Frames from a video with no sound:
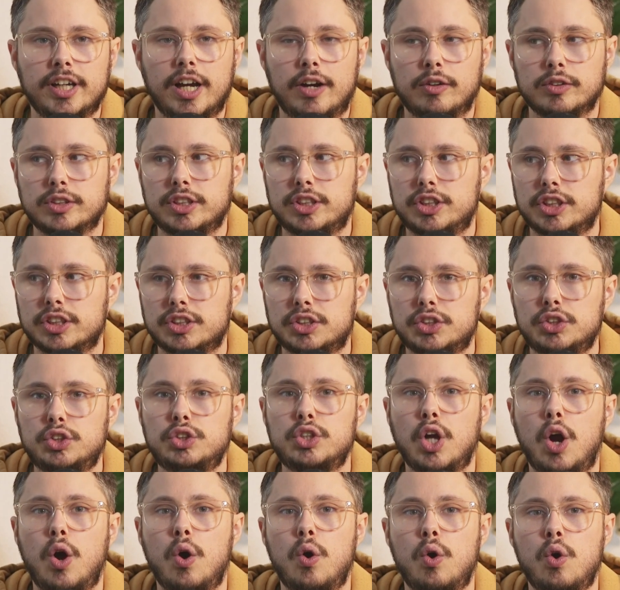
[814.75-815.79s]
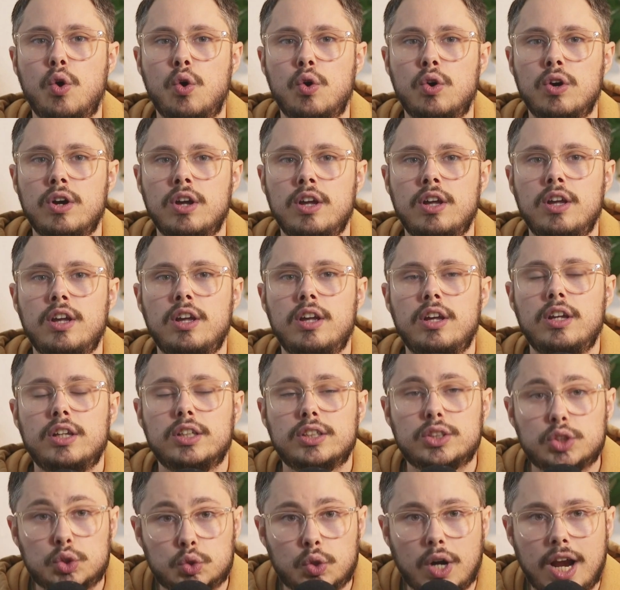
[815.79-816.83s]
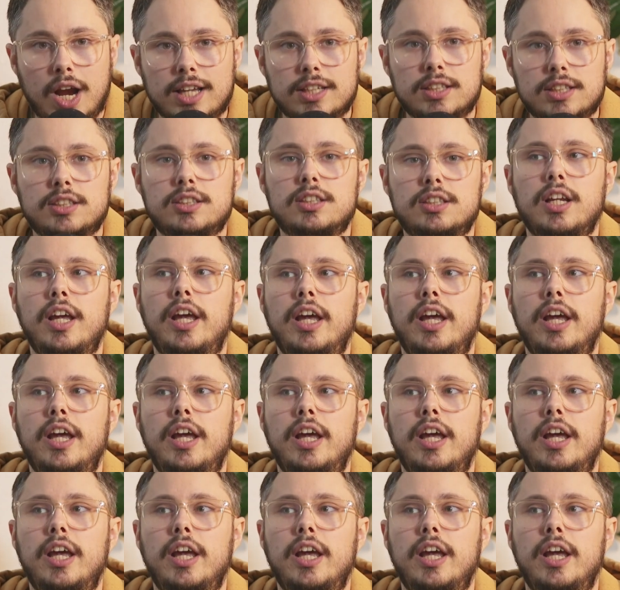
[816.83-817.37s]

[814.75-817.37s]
I was just so stressed